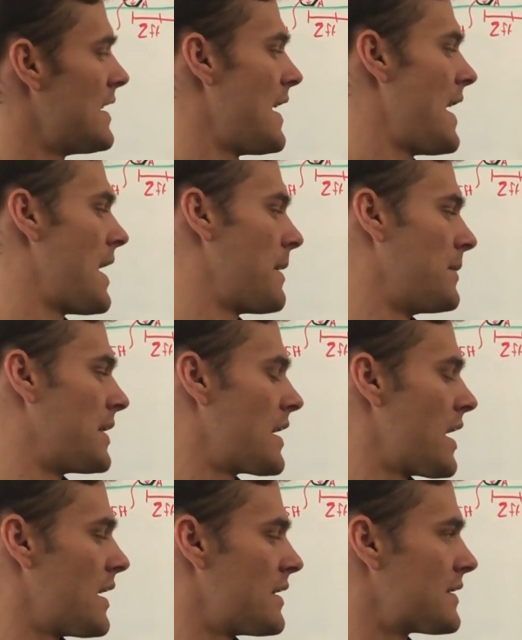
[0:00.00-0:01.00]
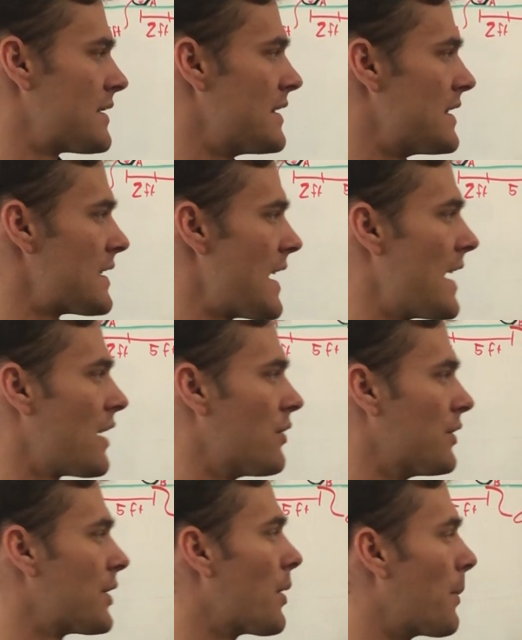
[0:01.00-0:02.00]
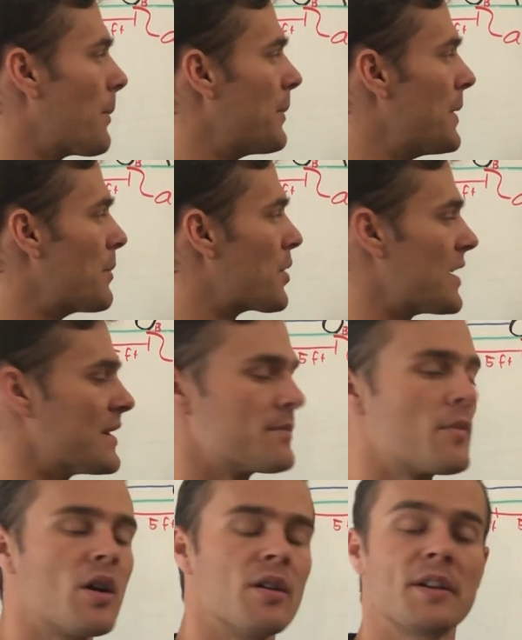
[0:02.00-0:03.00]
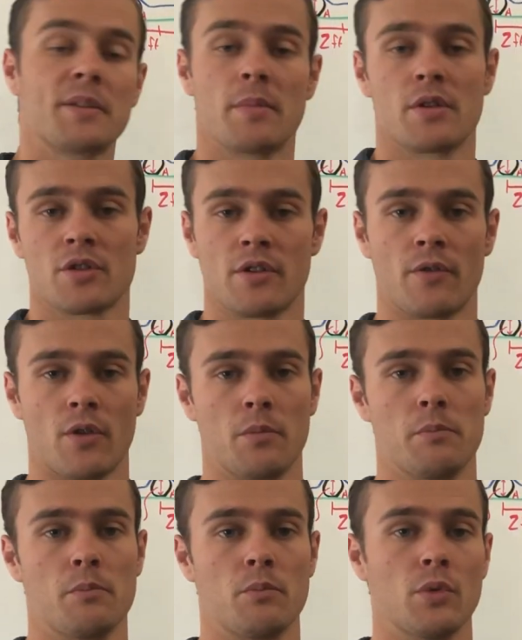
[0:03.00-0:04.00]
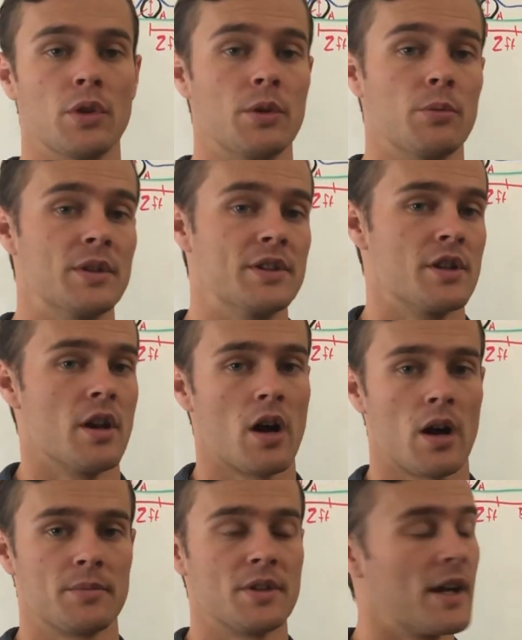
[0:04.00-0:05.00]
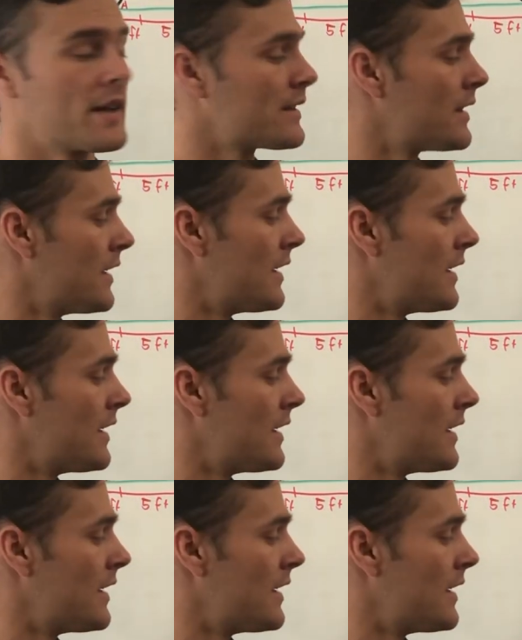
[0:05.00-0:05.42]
And because this angle is going to be pretty small, especially for really rigid objects,